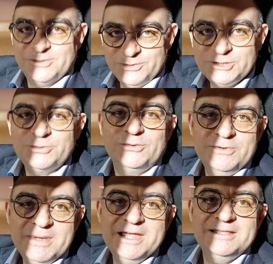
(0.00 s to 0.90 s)
which will
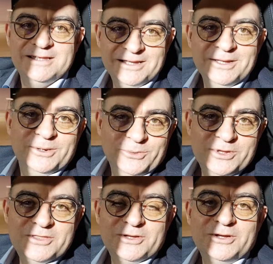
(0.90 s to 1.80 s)
remain
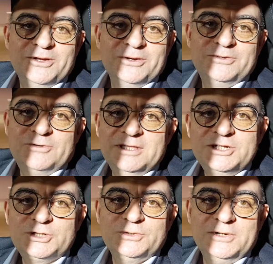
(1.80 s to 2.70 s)
with
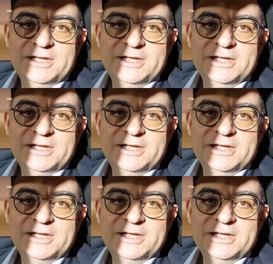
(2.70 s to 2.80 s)
traditional